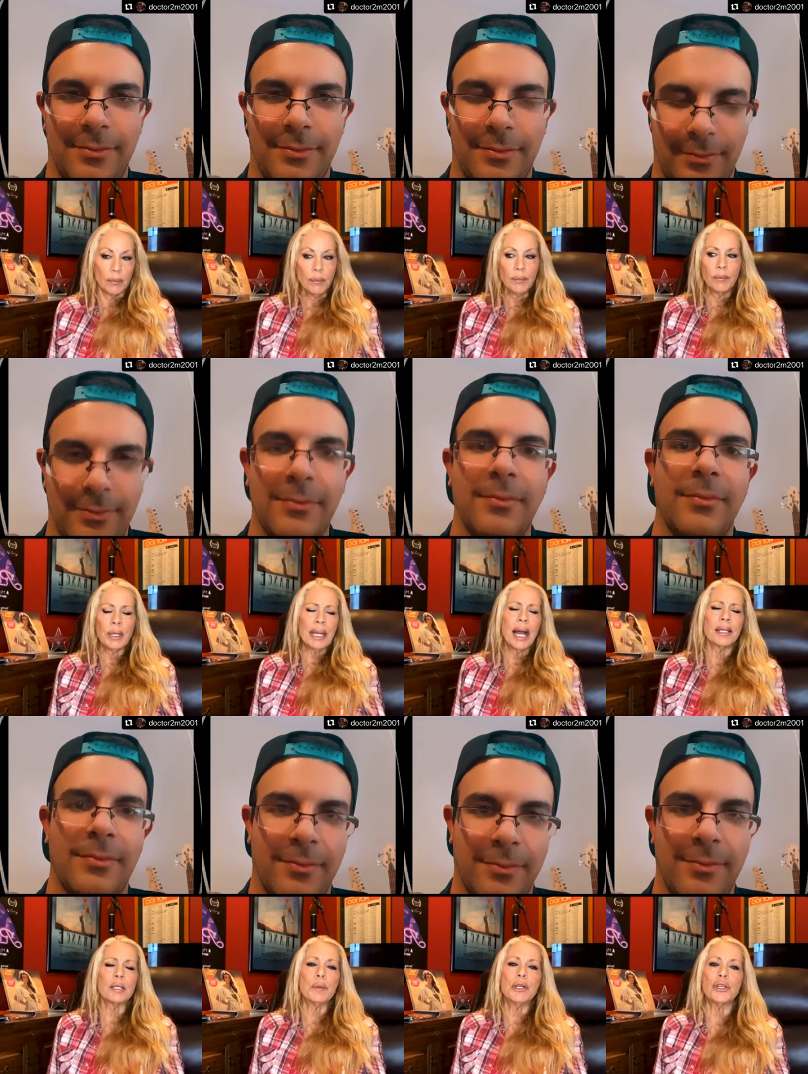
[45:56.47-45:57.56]
Speaker 1: but yeah, it does
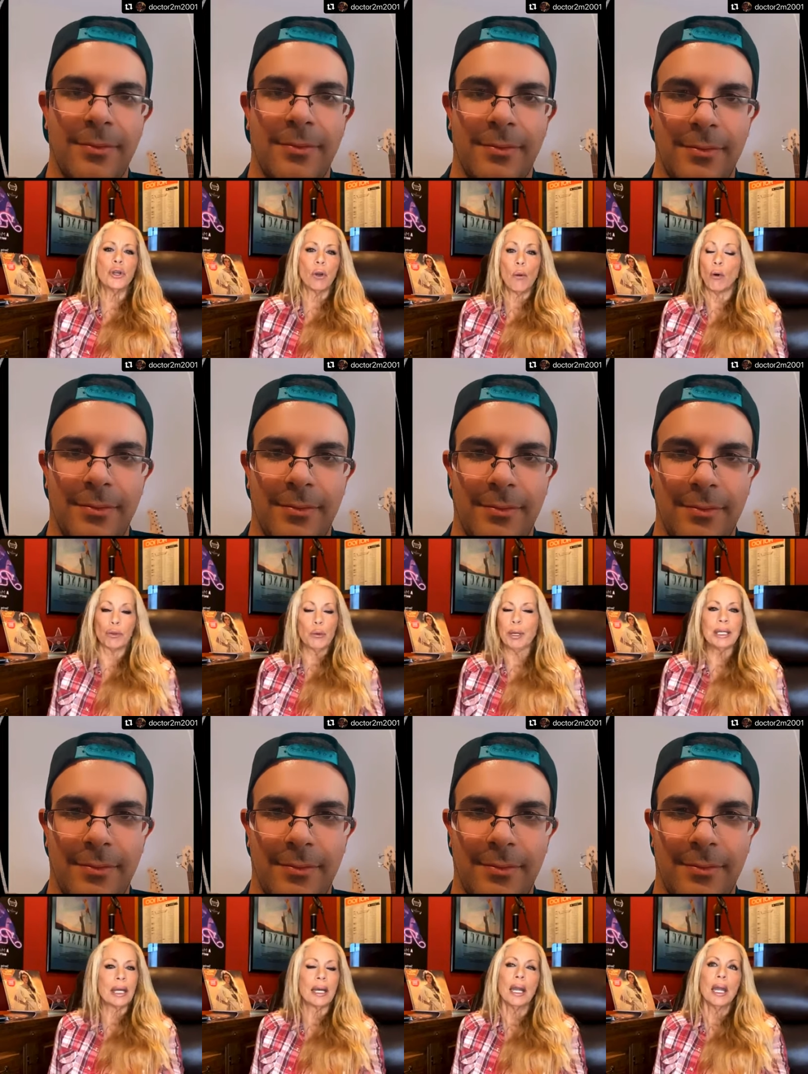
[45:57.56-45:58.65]
pigeonhole you, but
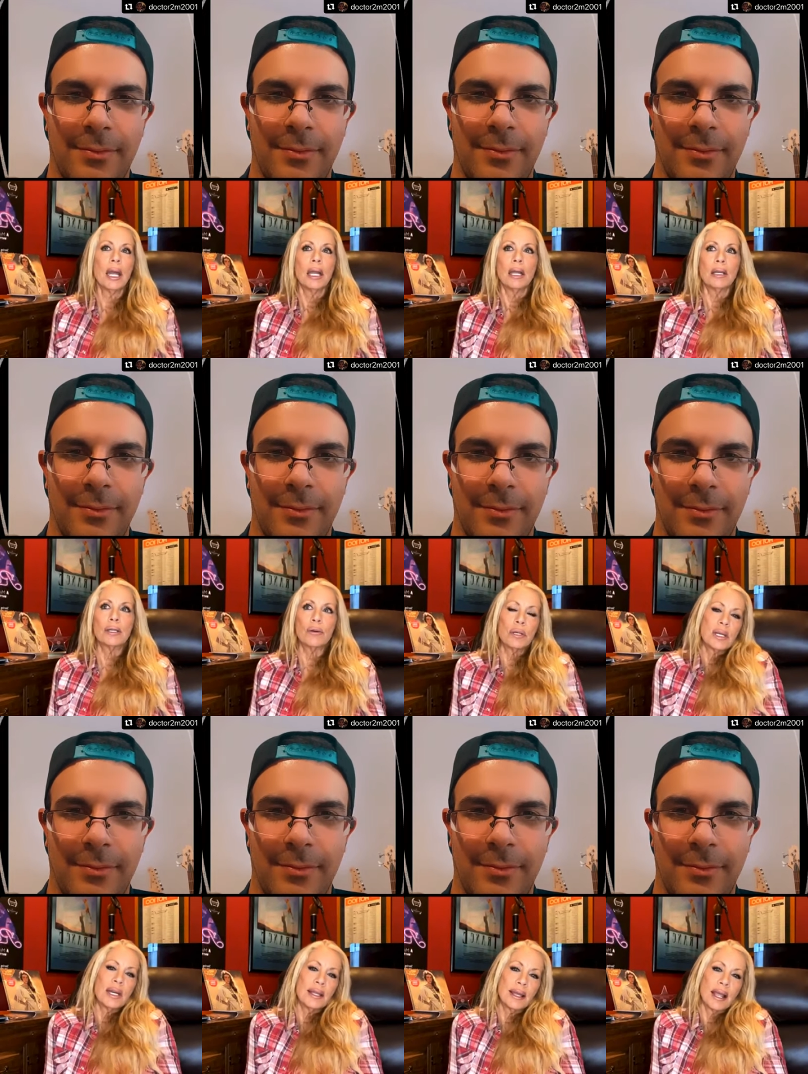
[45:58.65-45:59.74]
that so does
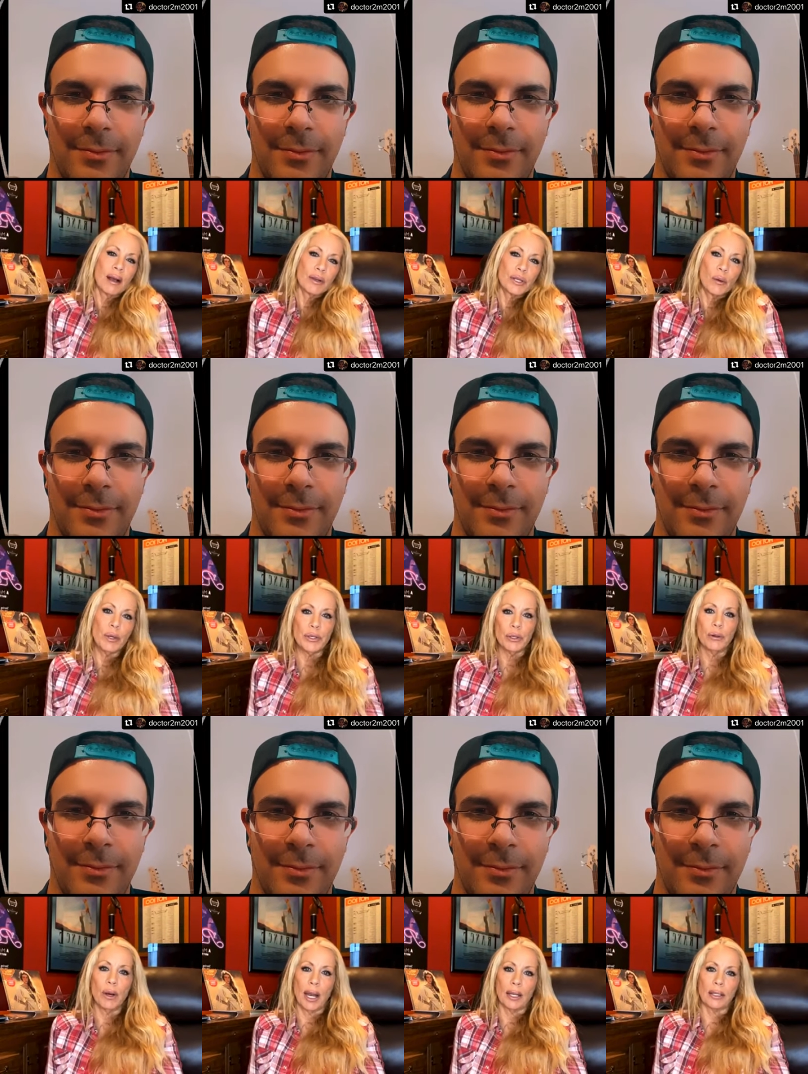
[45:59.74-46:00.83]
anything else that we do
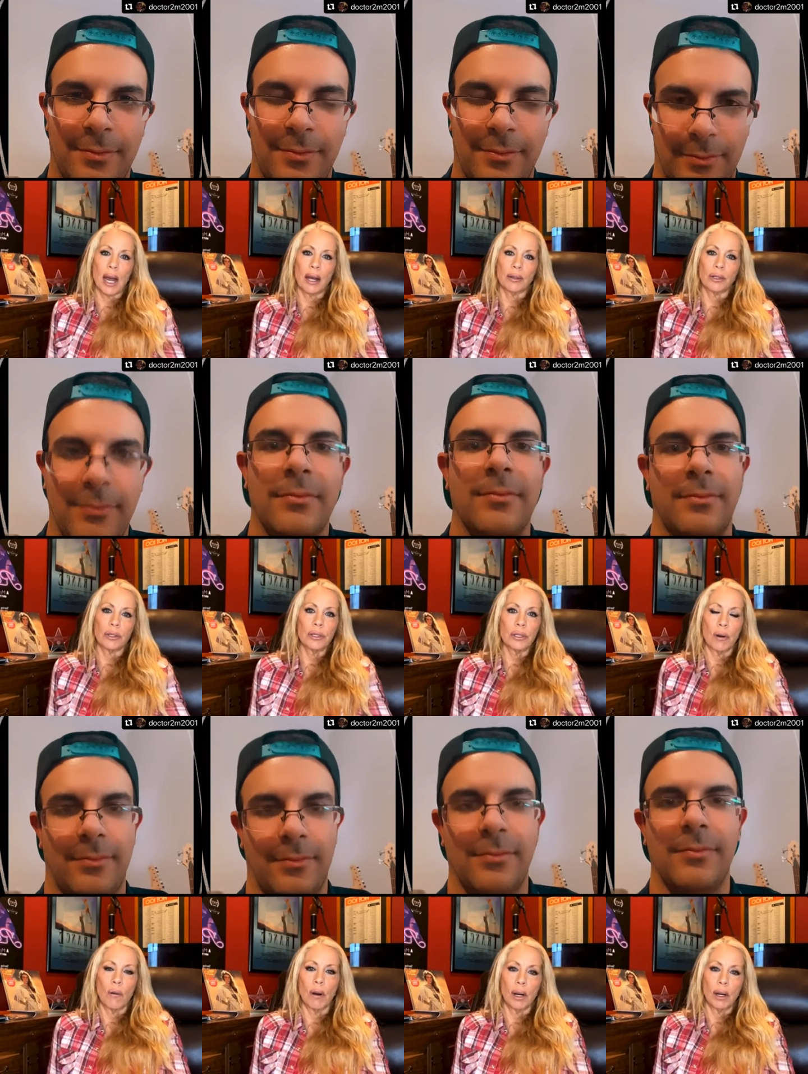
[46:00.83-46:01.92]
as actors,
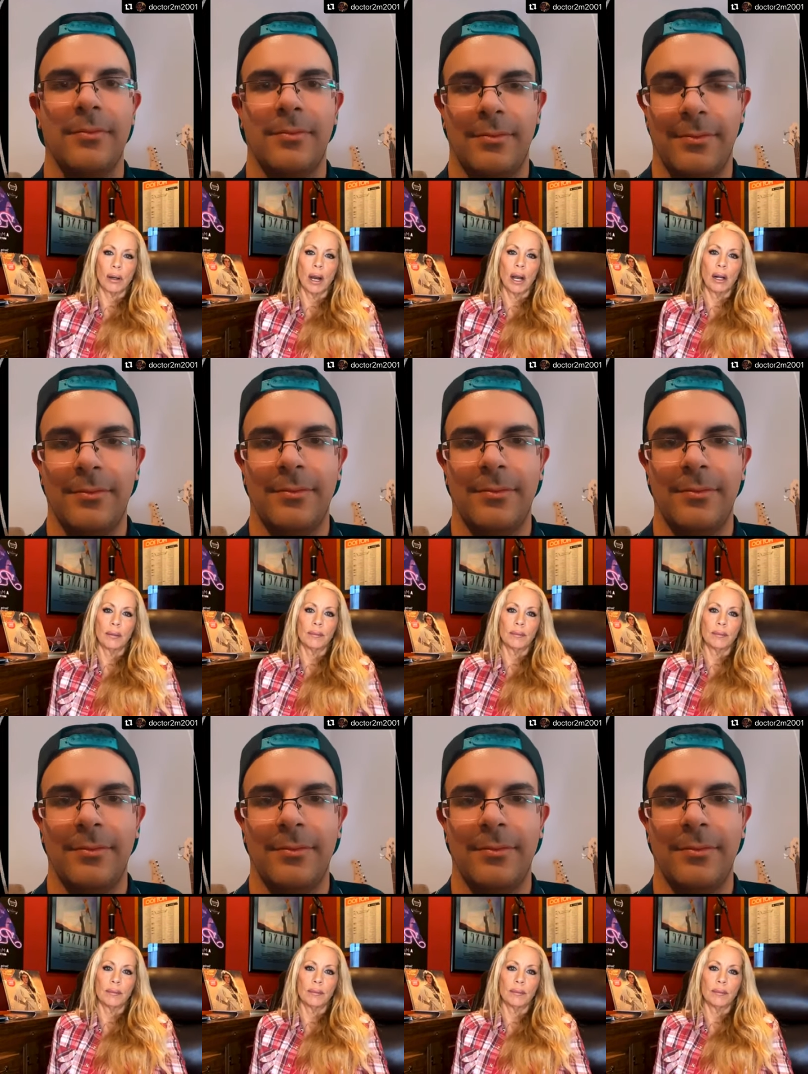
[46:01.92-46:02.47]
or um,